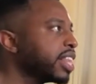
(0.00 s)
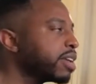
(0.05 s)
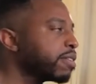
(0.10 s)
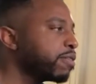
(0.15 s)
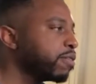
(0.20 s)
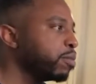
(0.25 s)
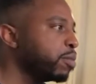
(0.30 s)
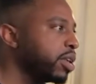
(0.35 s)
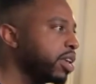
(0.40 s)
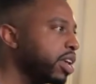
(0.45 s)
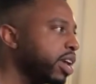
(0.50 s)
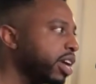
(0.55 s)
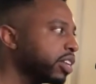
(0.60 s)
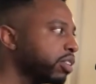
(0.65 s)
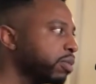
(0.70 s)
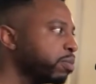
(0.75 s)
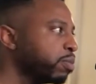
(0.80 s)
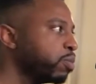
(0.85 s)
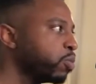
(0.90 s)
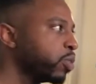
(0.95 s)
I think for me,
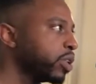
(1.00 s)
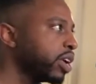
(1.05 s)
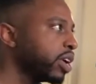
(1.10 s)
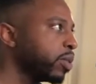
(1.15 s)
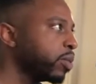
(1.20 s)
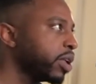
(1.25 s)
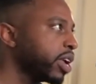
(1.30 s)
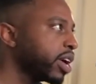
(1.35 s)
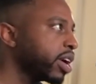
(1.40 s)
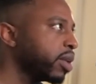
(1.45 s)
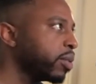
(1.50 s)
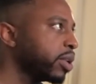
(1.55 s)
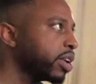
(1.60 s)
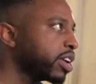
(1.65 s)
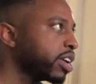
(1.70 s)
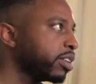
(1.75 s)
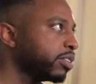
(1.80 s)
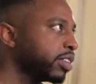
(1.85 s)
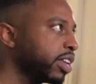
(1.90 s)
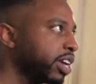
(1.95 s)
when
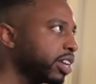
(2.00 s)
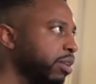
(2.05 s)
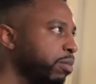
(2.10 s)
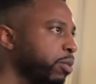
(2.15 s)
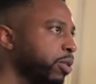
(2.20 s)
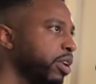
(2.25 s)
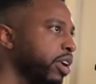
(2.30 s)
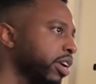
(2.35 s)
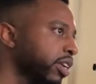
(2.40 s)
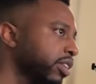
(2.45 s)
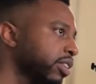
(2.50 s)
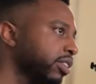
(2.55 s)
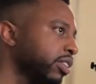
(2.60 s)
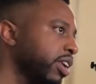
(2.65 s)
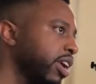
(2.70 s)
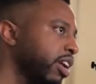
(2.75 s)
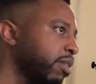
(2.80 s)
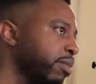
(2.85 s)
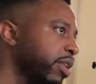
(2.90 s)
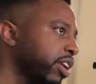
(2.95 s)
it comes to like the production
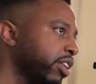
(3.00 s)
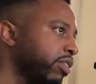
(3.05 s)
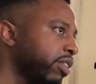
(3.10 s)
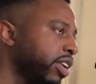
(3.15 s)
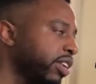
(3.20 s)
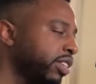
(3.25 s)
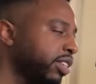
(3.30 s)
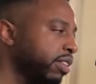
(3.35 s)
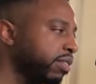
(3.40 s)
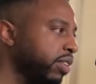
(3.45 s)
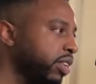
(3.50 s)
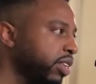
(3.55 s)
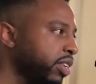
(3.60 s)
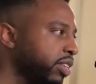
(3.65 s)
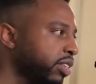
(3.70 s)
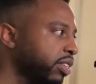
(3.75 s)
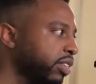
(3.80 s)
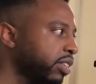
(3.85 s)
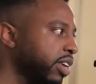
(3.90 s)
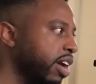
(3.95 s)
side of my creativity,
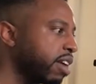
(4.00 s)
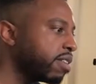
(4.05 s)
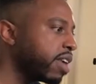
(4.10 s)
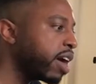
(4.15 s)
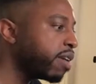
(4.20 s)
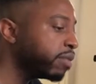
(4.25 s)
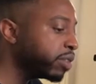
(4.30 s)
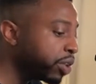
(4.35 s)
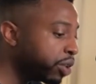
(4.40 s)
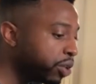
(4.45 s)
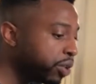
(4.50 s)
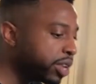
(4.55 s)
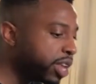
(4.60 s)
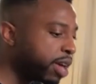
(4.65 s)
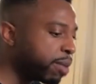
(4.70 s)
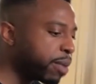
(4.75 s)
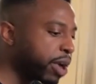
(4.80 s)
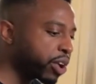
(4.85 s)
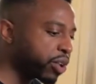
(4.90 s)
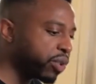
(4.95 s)
because I've learned
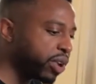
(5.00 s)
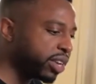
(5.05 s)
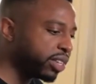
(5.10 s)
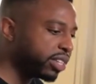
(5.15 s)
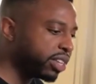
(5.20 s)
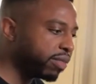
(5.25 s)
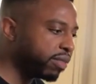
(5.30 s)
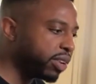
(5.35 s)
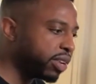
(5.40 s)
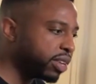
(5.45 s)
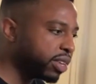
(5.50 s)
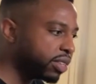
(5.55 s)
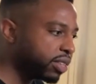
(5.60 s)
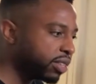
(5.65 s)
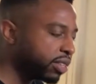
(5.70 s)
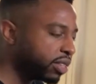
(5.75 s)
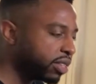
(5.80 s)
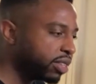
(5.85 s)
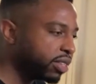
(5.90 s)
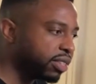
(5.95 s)
that my creativity
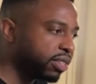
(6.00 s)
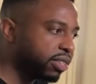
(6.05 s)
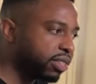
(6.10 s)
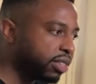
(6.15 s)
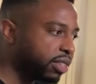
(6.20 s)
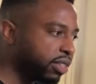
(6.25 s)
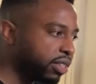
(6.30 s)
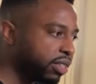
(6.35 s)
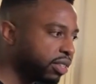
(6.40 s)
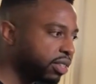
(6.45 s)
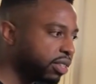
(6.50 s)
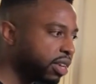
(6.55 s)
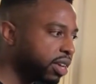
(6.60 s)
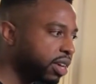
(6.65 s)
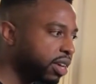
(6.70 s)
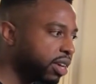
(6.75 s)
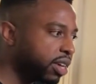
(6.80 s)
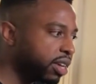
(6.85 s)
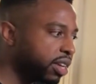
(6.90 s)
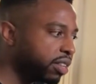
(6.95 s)
is
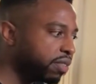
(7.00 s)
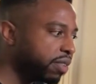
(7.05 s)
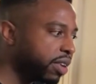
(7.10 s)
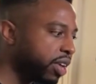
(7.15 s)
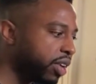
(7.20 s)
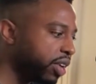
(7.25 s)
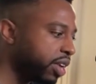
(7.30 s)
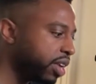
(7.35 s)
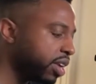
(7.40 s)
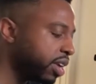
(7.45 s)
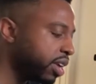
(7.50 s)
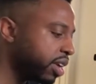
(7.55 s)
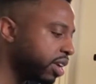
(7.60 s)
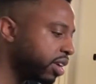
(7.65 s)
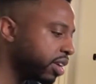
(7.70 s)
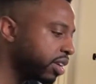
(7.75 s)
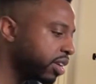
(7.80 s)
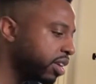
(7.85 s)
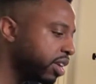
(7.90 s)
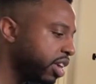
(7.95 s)
very
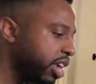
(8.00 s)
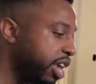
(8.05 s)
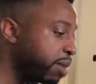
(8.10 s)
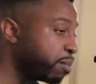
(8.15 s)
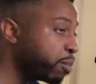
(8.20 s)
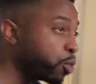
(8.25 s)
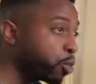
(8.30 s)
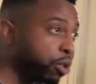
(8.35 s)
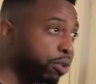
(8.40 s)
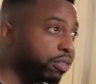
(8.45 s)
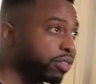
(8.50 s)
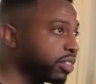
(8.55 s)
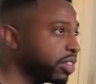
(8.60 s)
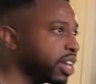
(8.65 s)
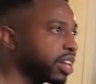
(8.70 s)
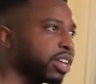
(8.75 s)
it morphs.